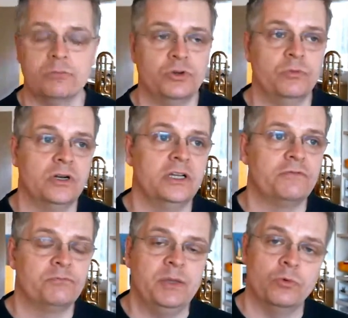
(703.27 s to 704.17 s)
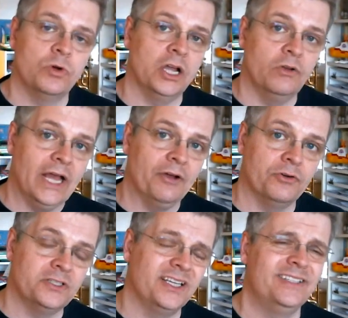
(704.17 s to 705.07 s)
It's the kind of point where if people want to
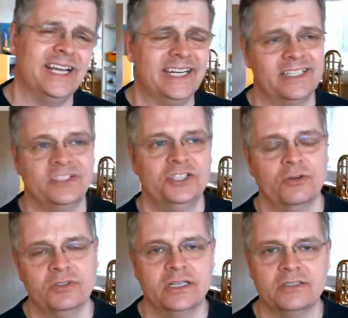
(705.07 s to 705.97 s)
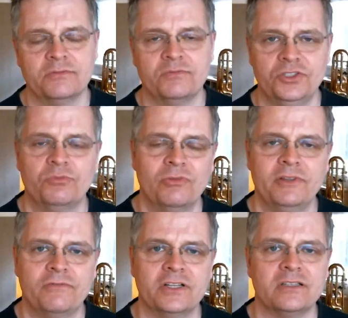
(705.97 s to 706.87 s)
go louder, I say,
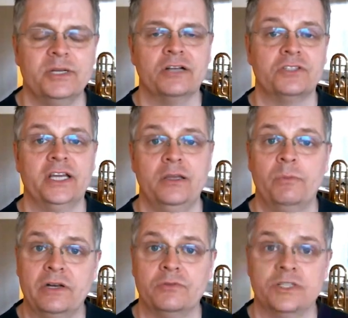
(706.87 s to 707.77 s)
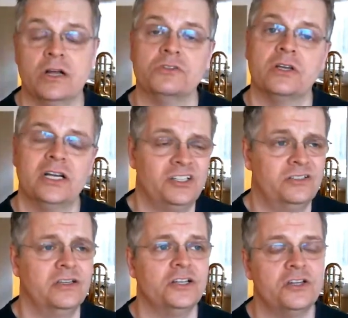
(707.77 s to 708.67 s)
you probably find somebody else to get you a better result.
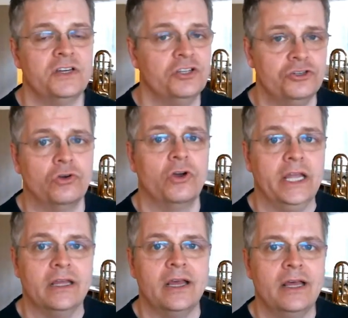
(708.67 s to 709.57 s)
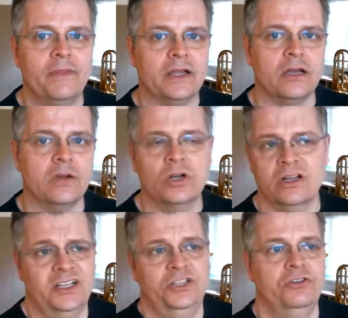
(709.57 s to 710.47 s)
I just don't enjoy that
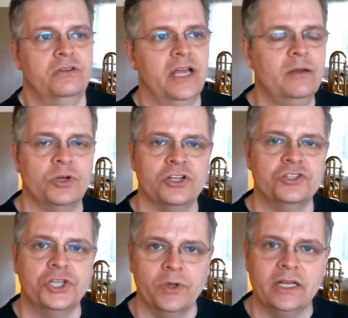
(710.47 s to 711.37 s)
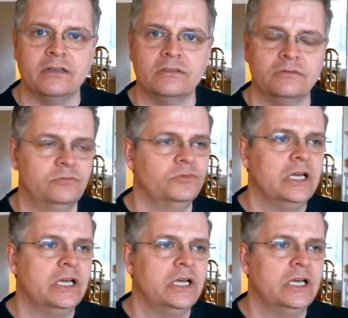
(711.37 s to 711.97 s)
kind of work. Anyone can do it.